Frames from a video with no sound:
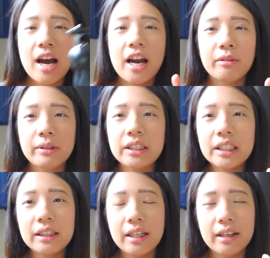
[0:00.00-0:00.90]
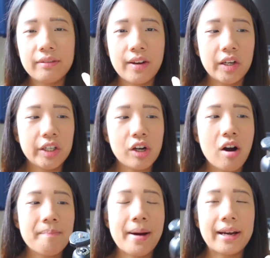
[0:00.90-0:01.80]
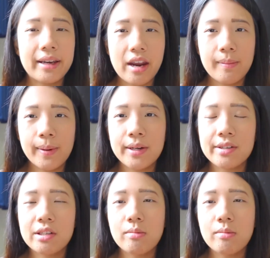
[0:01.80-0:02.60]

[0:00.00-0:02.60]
I really like very compact cameras,